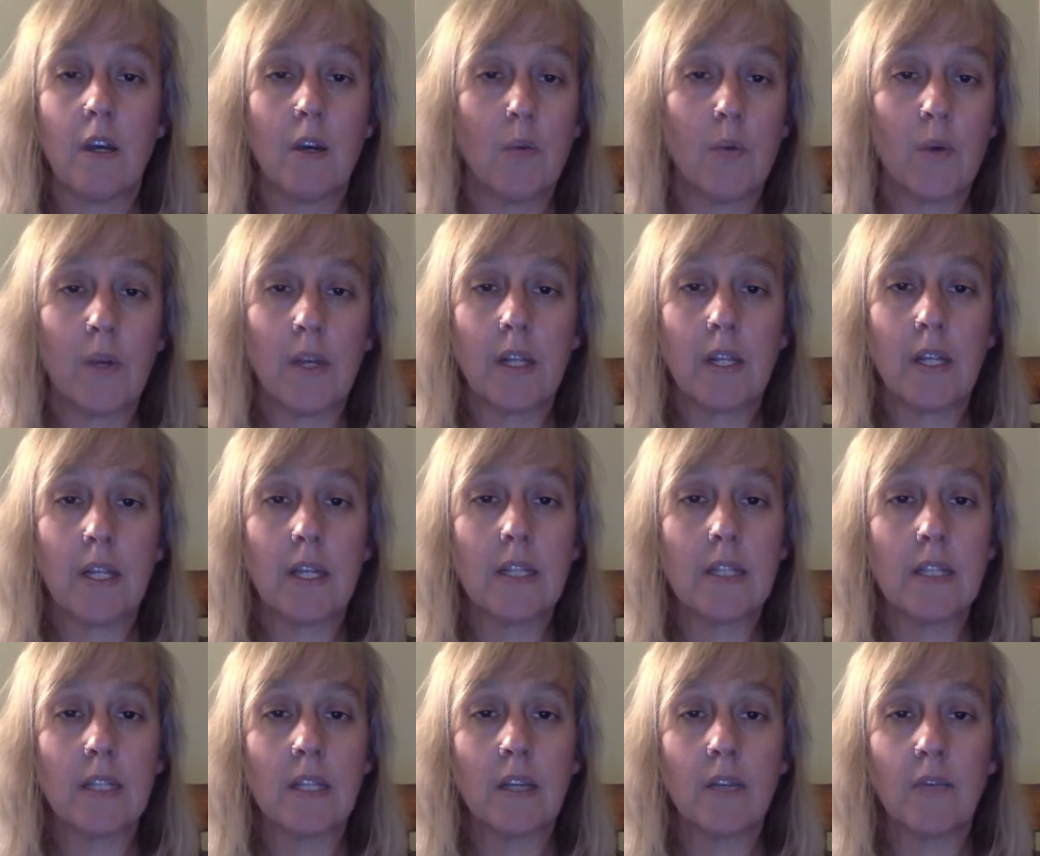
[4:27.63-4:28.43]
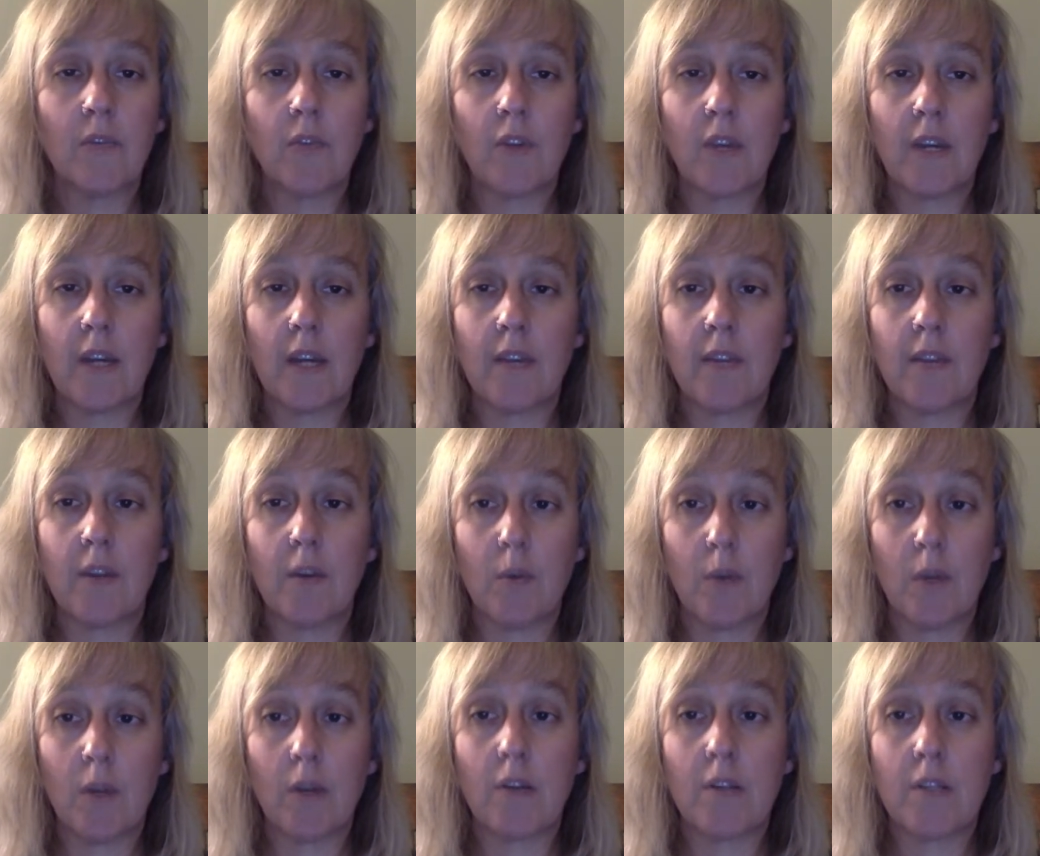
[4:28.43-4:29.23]
we can easily forget that
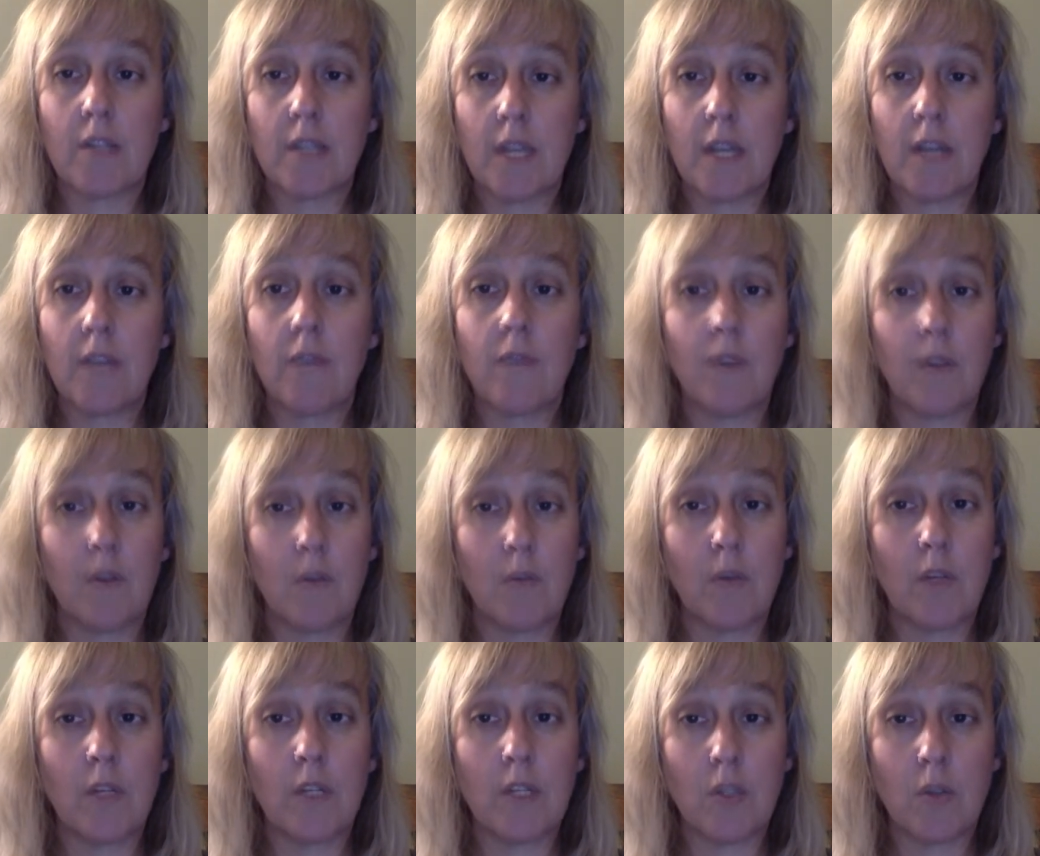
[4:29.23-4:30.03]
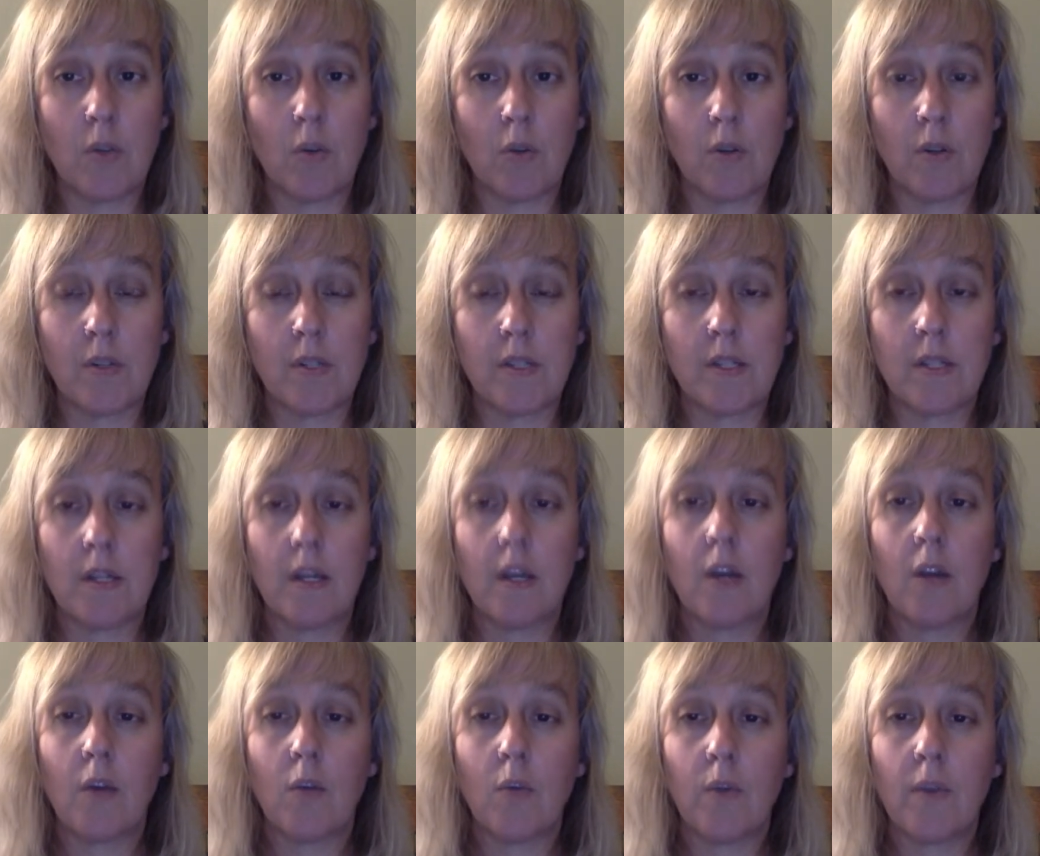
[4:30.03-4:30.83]
we are safe and resourced
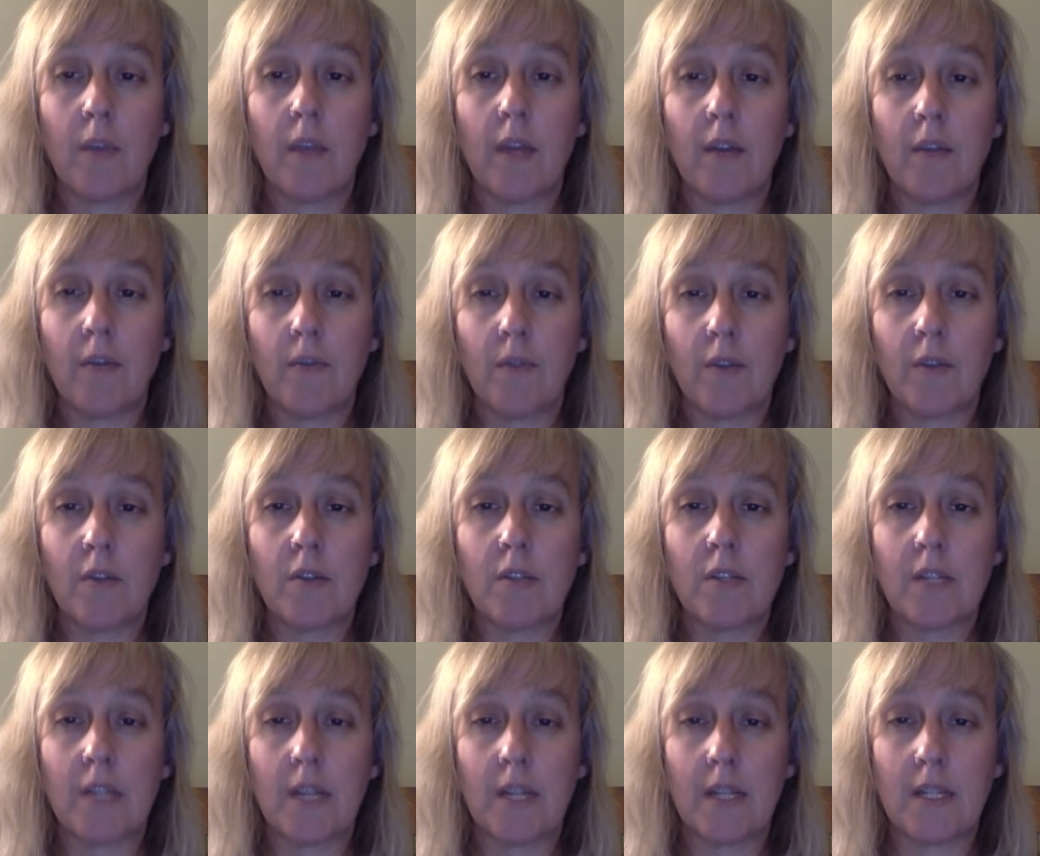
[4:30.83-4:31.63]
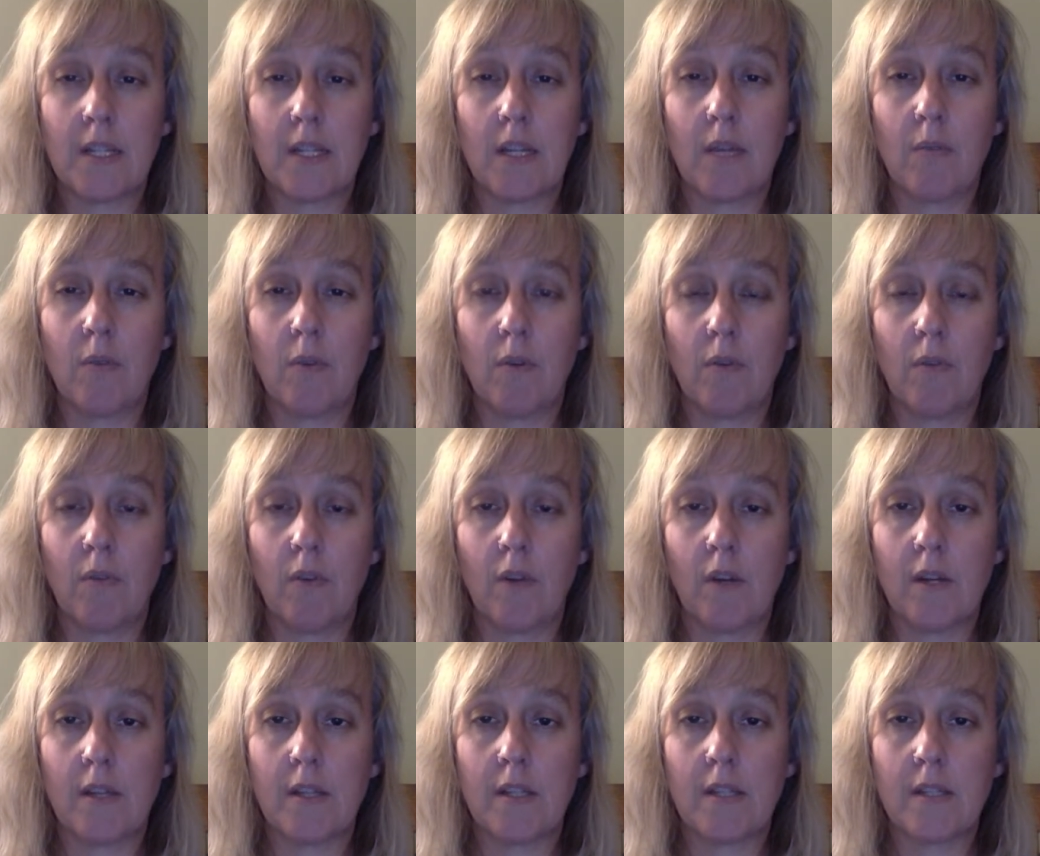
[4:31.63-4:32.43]
when that fear states come
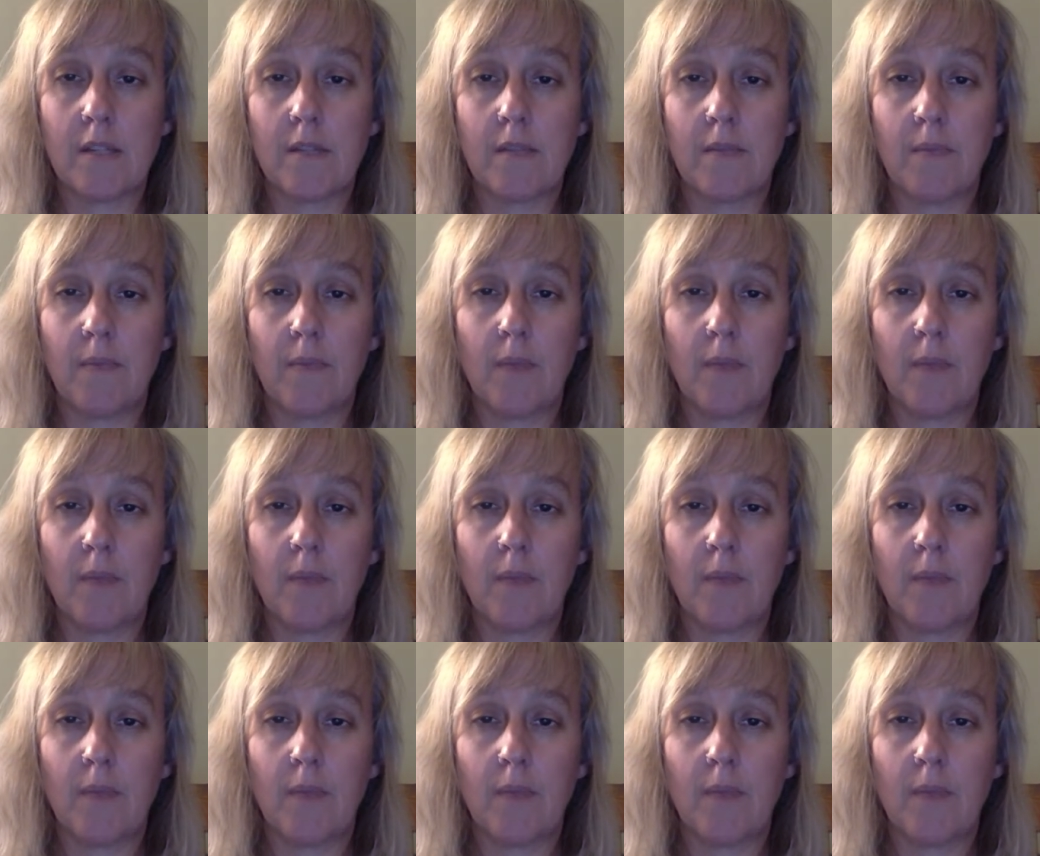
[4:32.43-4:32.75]
over us.